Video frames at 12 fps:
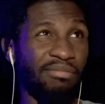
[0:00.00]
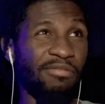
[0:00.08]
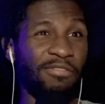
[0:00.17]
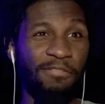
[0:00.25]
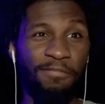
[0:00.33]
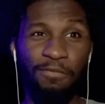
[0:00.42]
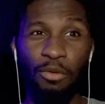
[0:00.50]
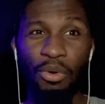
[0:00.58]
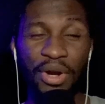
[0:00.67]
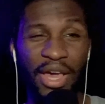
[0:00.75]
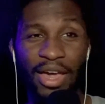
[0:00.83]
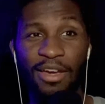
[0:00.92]
what,
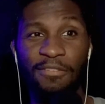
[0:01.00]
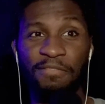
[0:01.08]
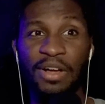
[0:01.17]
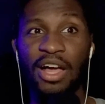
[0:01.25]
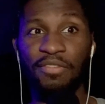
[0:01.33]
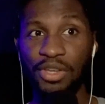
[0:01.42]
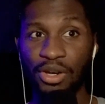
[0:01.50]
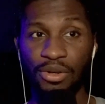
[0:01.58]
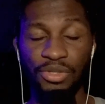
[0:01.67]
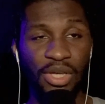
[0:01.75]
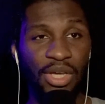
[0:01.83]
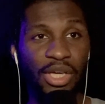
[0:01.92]
four and a half,
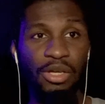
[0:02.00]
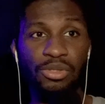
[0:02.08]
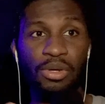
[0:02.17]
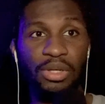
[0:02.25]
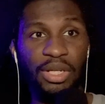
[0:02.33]
five years.